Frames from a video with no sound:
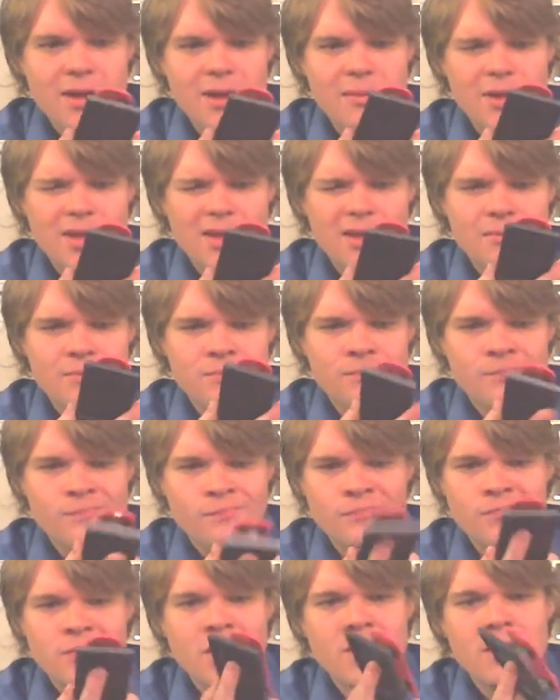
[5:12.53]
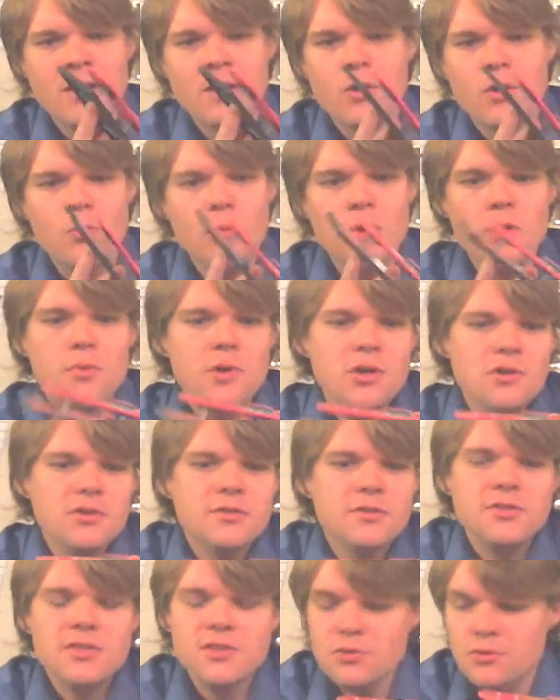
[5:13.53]
I mean, what what are you
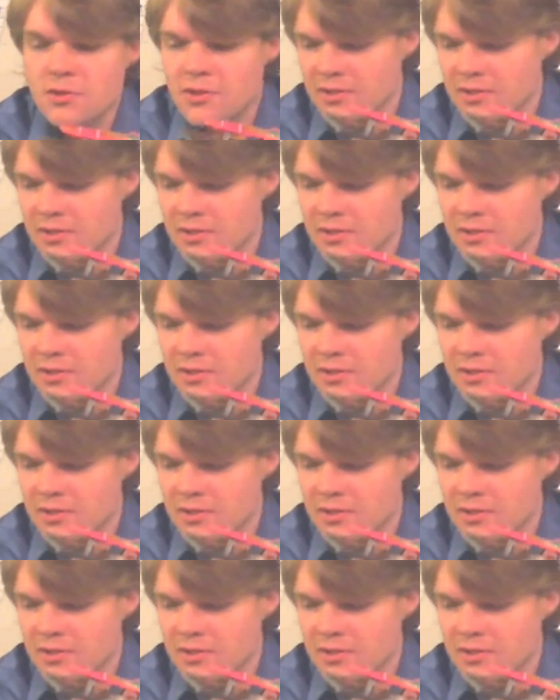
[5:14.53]
supposed to do with